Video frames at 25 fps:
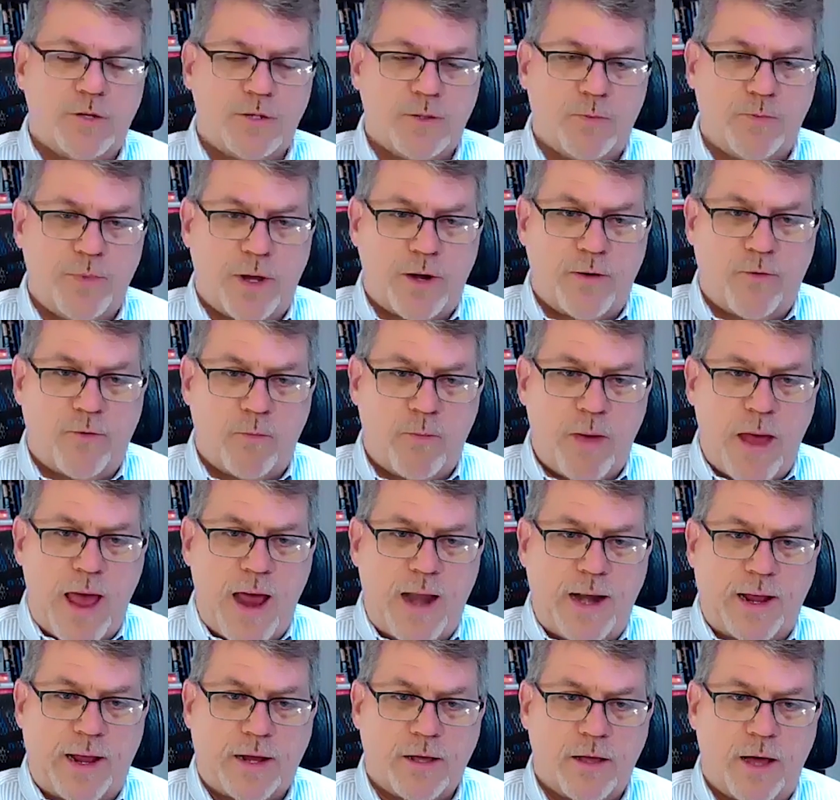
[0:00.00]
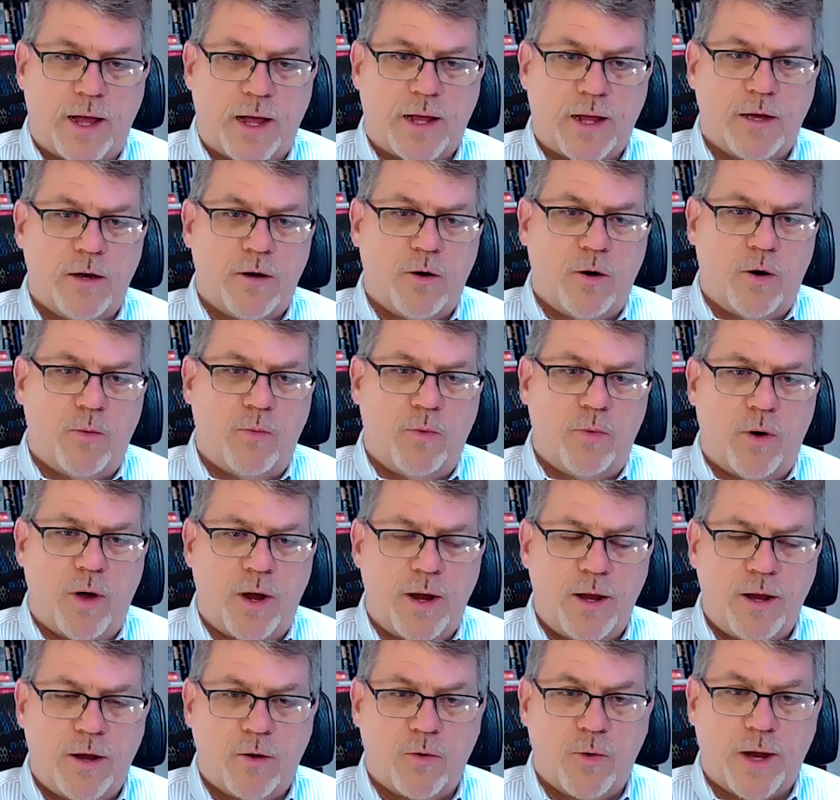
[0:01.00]
bit of a panic, like, oh
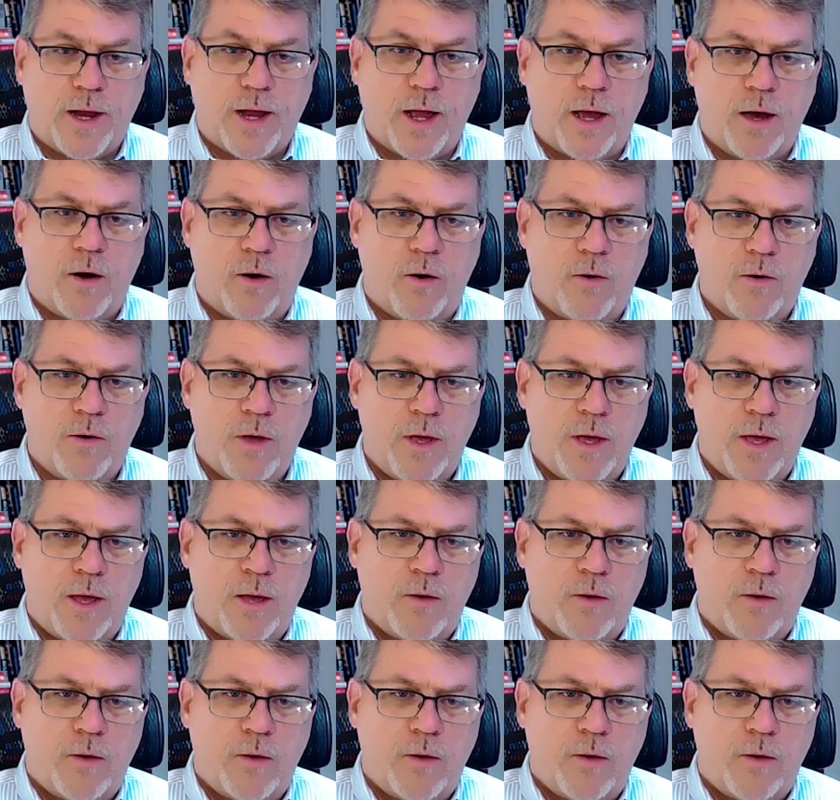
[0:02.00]
boy, here we go.